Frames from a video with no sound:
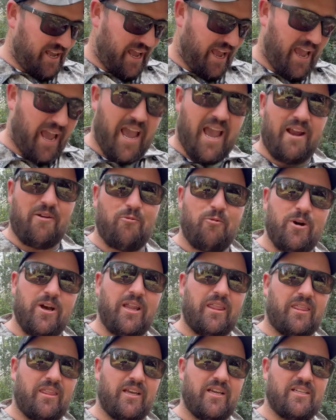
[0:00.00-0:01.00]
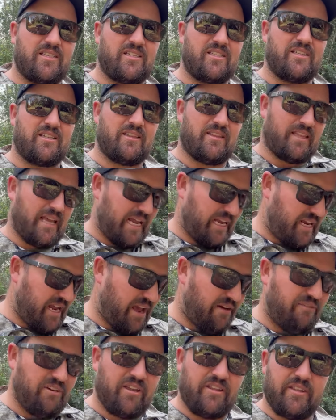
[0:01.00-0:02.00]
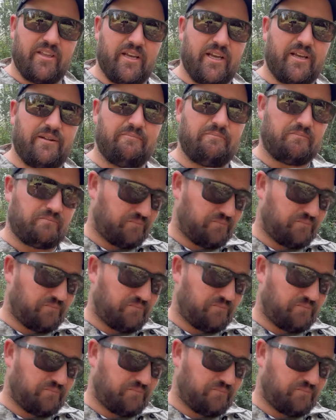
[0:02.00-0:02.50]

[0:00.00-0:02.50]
And with this, that having the